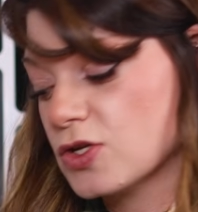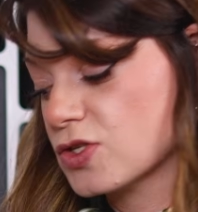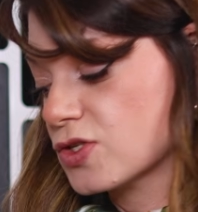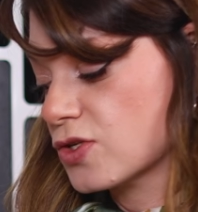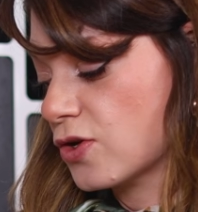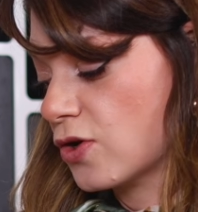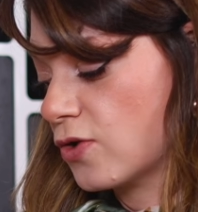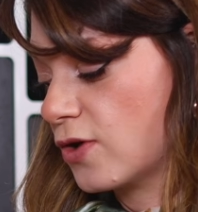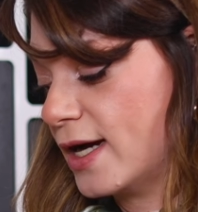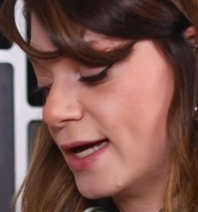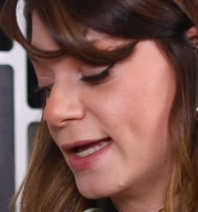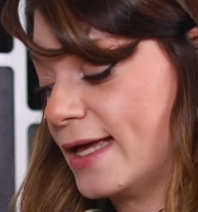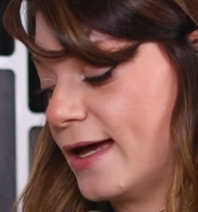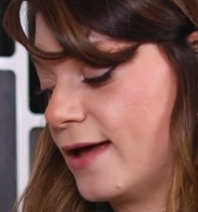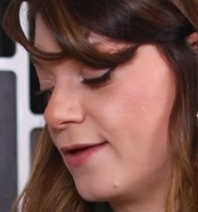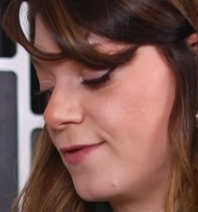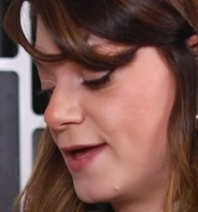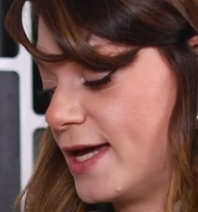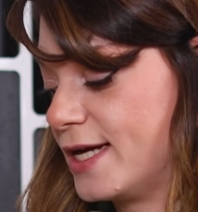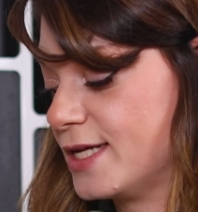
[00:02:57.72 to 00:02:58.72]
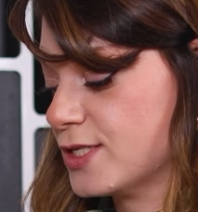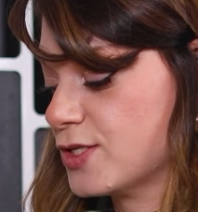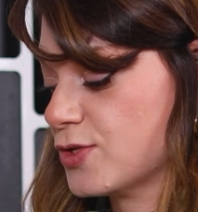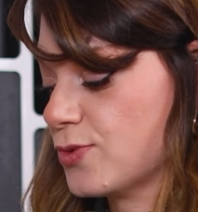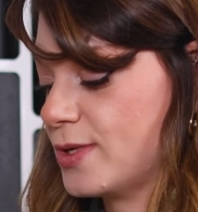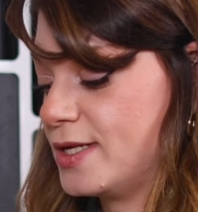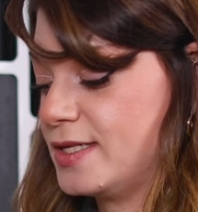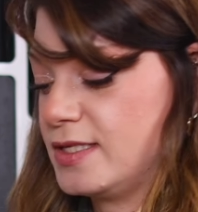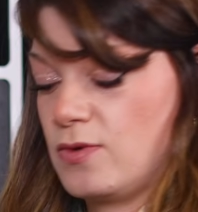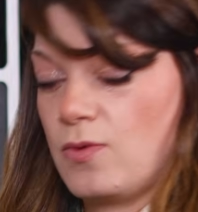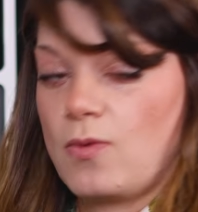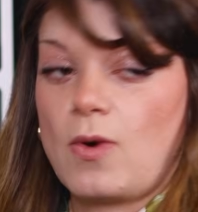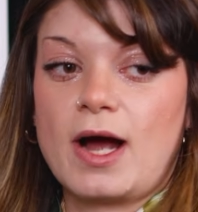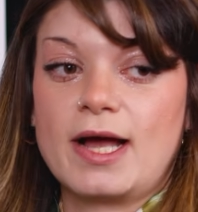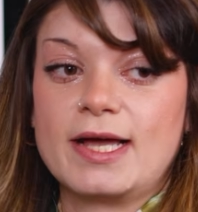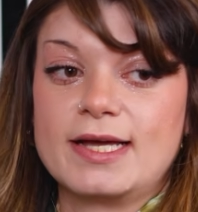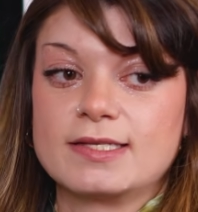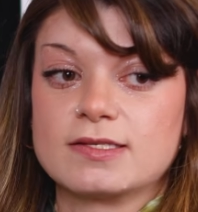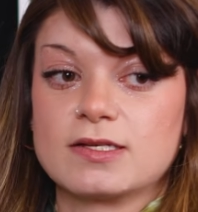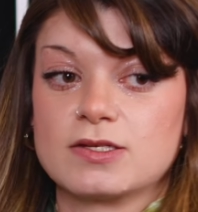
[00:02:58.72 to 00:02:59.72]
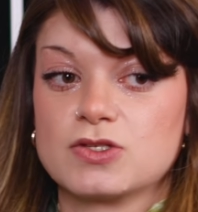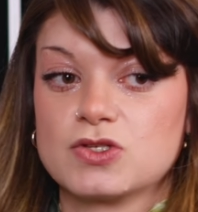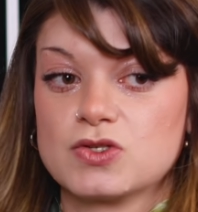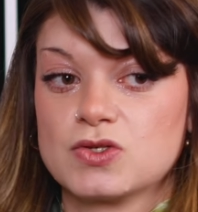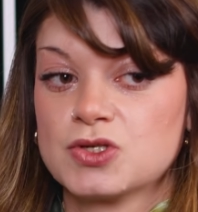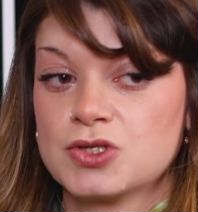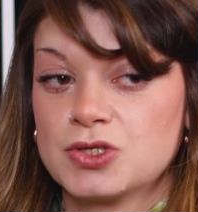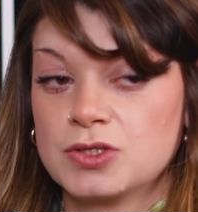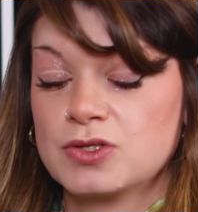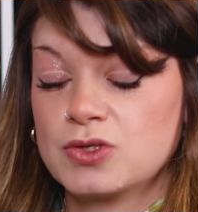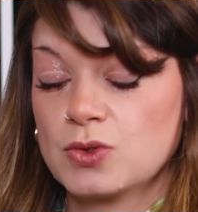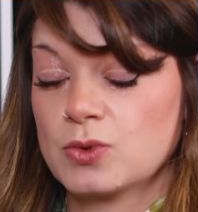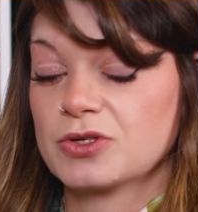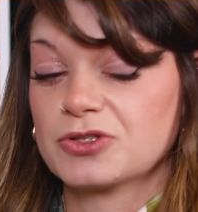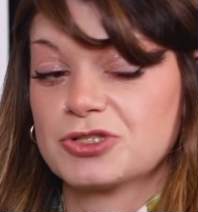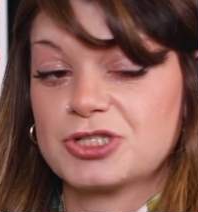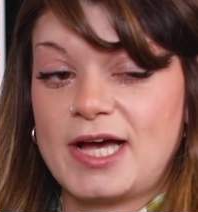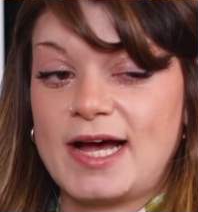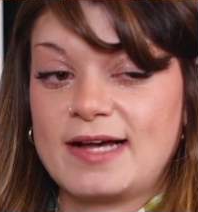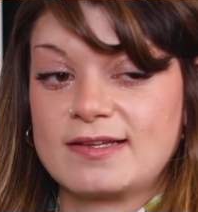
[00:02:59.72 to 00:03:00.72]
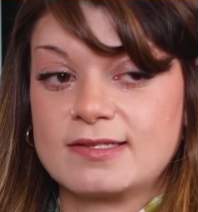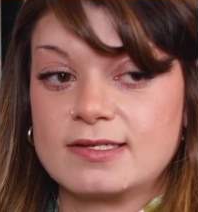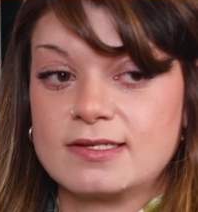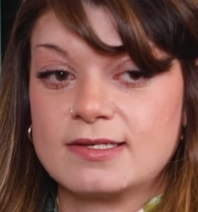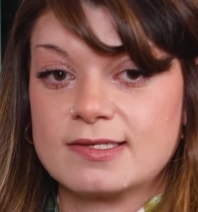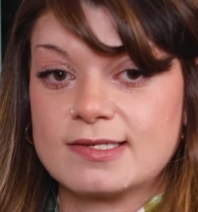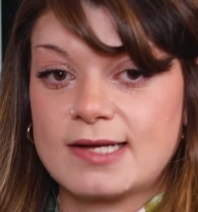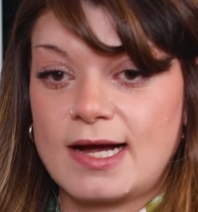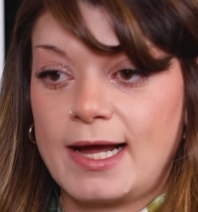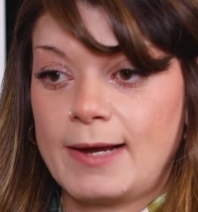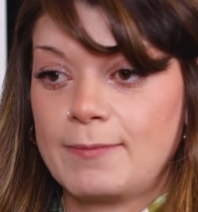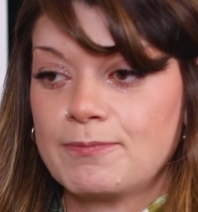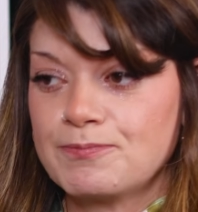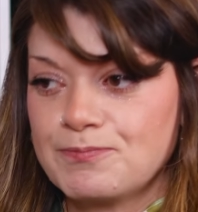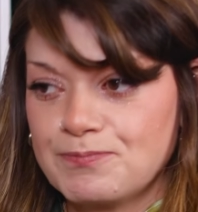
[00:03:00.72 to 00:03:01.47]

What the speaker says: So again, that is the reason why it's a dual chassis design.